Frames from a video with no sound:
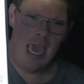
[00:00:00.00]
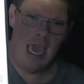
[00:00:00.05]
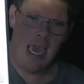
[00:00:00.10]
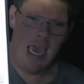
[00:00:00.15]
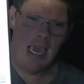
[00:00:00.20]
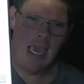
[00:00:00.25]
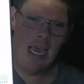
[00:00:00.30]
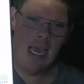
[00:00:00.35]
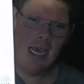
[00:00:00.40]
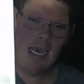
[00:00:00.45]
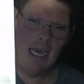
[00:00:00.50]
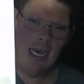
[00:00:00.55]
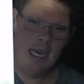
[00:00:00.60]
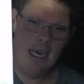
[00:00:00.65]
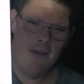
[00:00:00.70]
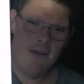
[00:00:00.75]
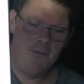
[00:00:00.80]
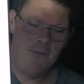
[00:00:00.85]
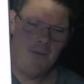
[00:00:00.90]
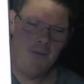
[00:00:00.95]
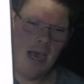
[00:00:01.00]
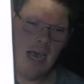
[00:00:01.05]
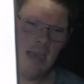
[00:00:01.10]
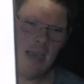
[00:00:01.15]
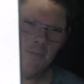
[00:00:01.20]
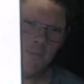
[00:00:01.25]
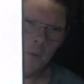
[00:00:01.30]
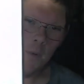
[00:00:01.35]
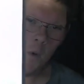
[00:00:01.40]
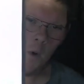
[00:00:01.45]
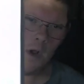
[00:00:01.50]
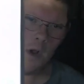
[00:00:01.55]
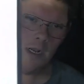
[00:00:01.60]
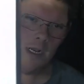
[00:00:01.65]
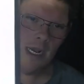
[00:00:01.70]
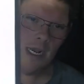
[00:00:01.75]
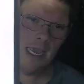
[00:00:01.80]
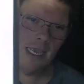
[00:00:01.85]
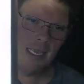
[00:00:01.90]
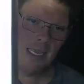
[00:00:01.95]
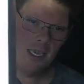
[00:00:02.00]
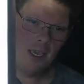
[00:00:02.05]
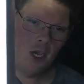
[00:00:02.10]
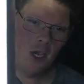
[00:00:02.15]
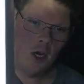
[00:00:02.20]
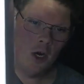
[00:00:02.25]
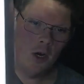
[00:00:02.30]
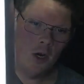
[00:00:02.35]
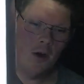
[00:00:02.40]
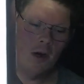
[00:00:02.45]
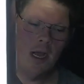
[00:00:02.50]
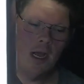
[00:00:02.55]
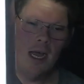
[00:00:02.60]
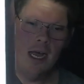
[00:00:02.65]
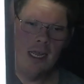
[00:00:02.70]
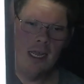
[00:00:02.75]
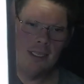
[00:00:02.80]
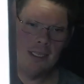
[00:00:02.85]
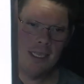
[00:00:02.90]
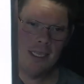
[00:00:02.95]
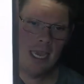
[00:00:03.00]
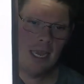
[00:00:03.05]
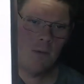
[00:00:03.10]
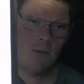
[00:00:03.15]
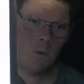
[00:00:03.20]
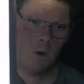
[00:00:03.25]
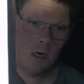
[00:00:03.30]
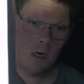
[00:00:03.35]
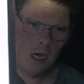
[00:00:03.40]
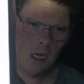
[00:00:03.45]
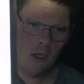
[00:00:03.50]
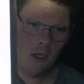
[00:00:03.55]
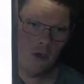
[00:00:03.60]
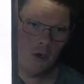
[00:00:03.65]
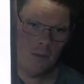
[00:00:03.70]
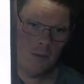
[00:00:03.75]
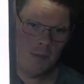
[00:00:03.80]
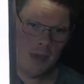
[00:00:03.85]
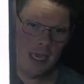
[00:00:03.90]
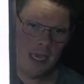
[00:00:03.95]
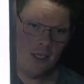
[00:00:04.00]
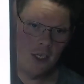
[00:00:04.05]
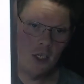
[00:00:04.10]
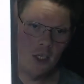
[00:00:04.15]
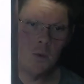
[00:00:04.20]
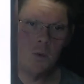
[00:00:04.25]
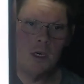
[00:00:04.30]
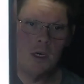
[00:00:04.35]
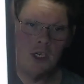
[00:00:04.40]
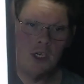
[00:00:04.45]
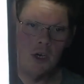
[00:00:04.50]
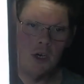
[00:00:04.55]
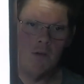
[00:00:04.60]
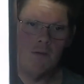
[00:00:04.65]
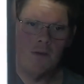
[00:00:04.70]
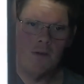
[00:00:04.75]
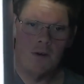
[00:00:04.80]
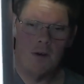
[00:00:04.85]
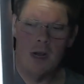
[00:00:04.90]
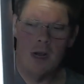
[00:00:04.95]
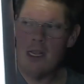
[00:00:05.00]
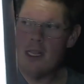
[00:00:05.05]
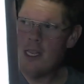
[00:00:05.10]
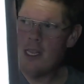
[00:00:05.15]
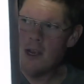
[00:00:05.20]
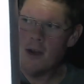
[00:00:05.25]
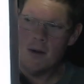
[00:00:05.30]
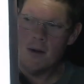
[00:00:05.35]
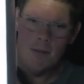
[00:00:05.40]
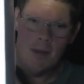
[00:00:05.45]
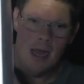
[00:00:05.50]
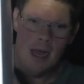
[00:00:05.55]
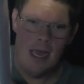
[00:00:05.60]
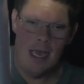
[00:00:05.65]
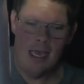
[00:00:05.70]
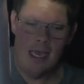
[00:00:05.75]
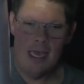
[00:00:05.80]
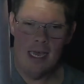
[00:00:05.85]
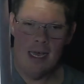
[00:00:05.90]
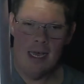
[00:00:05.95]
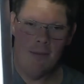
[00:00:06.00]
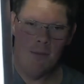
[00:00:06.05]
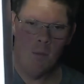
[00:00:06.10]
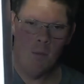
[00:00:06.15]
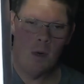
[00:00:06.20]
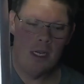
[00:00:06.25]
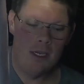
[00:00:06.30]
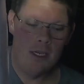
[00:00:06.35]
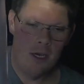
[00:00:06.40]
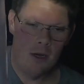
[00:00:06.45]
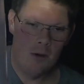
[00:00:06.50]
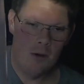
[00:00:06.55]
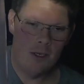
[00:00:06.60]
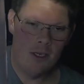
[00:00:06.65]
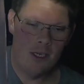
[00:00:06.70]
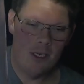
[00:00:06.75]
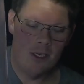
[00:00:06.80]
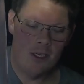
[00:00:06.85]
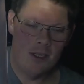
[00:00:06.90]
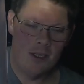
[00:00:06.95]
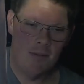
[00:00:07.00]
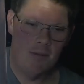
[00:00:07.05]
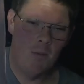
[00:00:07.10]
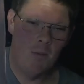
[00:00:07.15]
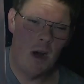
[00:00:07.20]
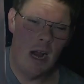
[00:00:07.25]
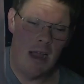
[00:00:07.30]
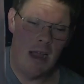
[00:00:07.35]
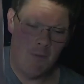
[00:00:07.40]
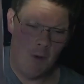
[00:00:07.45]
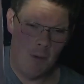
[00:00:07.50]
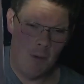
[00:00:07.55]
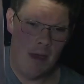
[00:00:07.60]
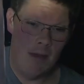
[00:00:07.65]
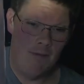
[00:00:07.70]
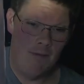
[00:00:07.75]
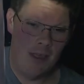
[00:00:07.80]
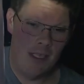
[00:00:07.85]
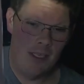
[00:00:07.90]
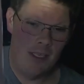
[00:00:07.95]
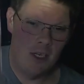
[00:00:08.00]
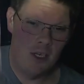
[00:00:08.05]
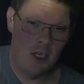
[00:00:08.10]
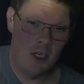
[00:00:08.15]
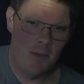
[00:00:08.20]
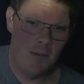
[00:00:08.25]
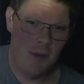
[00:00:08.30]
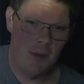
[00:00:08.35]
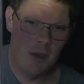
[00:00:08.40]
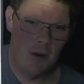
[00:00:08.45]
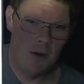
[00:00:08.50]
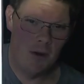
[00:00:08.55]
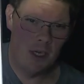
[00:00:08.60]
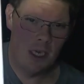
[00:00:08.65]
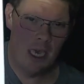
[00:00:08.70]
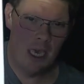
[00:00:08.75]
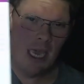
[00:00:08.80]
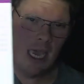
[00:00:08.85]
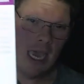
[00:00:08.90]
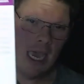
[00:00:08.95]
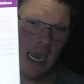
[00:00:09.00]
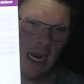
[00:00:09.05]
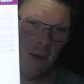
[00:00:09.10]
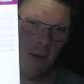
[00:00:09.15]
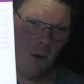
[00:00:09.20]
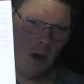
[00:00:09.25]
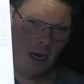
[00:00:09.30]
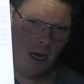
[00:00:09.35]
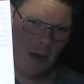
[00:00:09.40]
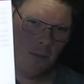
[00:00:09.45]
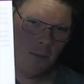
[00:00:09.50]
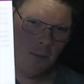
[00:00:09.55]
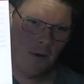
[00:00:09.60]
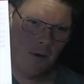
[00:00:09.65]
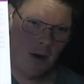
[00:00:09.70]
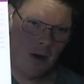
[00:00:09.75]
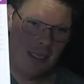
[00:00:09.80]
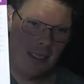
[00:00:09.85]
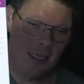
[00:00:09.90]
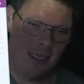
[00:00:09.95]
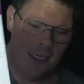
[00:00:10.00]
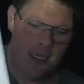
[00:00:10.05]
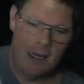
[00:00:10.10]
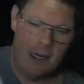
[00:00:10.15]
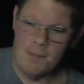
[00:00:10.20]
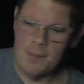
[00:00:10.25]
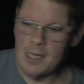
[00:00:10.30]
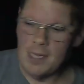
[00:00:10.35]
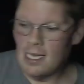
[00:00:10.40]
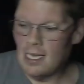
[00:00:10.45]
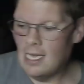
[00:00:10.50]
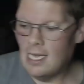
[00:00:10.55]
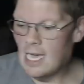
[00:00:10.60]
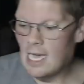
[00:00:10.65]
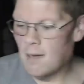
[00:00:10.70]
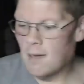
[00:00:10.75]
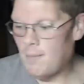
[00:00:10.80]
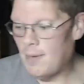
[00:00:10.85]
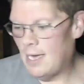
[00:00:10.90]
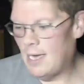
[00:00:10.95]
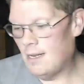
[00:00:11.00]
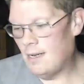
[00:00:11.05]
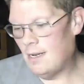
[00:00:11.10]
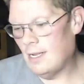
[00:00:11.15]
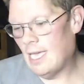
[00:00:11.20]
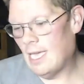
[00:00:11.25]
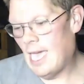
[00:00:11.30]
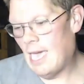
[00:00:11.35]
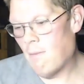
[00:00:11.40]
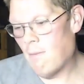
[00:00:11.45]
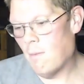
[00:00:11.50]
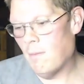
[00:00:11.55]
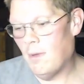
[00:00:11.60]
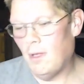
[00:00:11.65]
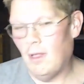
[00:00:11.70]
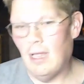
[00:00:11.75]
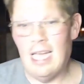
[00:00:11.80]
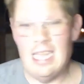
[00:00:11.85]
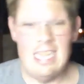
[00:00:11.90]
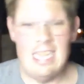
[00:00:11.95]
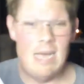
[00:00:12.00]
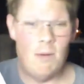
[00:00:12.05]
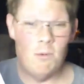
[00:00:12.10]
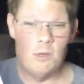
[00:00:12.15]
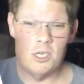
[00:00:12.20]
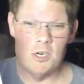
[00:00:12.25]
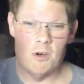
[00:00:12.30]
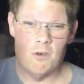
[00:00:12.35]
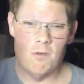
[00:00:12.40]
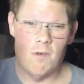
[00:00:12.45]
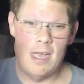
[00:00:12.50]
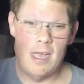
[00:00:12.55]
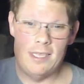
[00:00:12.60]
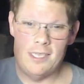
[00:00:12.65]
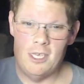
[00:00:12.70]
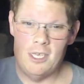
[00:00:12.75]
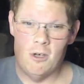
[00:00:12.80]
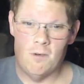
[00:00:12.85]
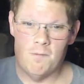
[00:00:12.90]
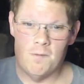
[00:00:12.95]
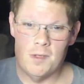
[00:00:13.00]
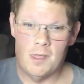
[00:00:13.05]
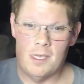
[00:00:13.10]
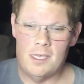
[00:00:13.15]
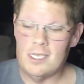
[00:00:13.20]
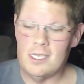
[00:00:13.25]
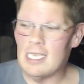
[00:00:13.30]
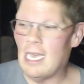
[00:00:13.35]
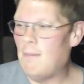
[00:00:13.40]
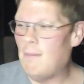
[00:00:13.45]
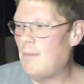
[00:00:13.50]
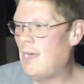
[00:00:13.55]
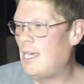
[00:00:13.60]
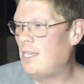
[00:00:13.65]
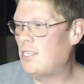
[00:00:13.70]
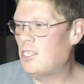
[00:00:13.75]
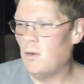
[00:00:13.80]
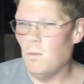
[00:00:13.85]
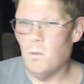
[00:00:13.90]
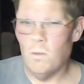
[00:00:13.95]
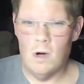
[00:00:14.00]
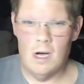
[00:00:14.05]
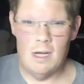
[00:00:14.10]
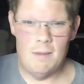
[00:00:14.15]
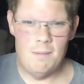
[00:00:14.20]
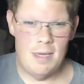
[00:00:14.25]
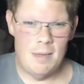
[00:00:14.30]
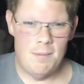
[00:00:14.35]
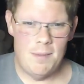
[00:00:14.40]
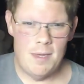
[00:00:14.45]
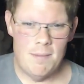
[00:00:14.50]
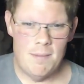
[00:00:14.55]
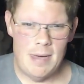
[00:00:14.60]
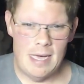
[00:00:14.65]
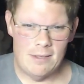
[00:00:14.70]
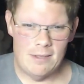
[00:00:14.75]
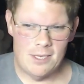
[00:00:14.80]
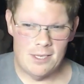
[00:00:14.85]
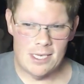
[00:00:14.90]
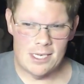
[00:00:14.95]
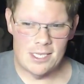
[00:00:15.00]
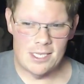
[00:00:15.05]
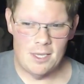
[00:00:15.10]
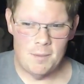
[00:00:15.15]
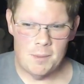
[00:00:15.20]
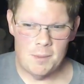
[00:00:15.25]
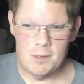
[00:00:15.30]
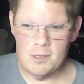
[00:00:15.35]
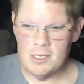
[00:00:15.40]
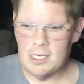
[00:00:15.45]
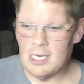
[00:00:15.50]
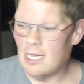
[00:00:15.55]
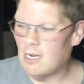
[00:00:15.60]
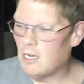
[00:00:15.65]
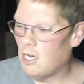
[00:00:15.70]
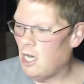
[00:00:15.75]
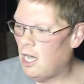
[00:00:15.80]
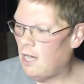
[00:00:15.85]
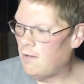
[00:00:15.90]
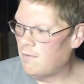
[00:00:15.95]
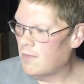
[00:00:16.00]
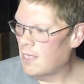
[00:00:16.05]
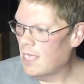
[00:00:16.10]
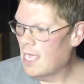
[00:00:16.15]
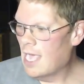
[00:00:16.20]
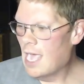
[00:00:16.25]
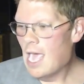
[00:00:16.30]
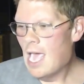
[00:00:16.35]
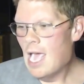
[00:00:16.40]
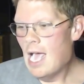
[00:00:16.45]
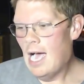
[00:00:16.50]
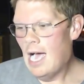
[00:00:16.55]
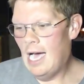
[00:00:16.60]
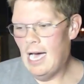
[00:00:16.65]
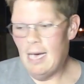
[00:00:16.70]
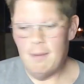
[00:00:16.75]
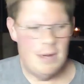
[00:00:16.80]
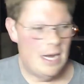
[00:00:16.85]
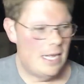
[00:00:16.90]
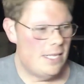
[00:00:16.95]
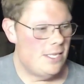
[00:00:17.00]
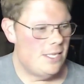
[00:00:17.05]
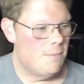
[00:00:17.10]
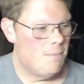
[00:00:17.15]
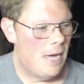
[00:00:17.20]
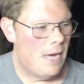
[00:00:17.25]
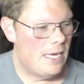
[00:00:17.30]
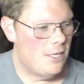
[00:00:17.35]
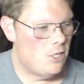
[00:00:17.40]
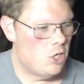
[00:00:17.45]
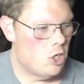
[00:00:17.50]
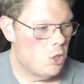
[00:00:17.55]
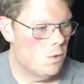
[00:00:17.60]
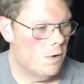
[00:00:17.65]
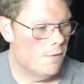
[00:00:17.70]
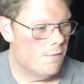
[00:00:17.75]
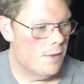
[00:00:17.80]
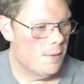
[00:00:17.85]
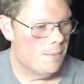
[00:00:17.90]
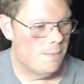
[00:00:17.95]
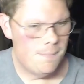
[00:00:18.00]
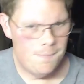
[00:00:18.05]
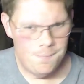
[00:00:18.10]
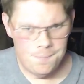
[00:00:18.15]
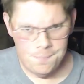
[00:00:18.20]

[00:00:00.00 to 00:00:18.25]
a uh, five port Netgear uh, 10100 base switch over near my um, window system where I have all my vintage computers. And I want to upgrade to something gigabit capable. And that was a great deal for these. That makes it what, maybe about 60% off. Um, and I did buy two of them.